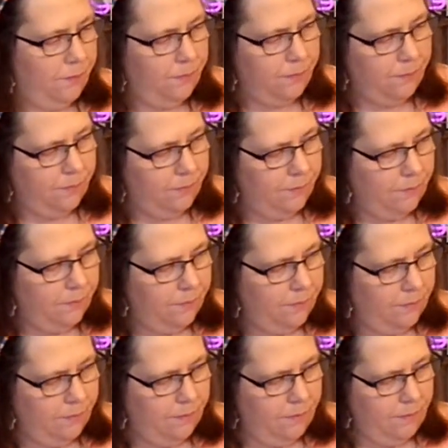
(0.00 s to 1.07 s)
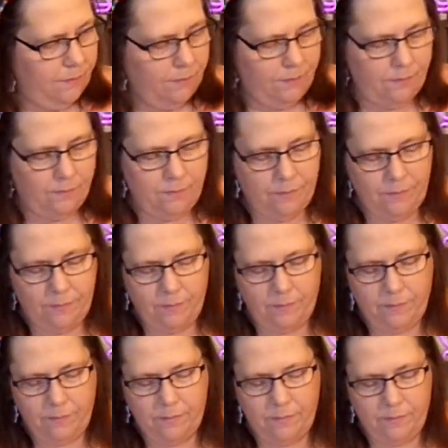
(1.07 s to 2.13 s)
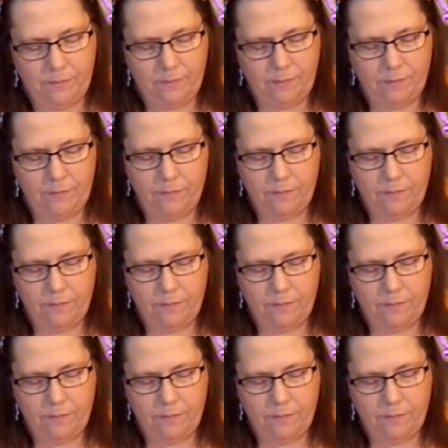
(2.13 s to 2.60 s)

Nothing is said.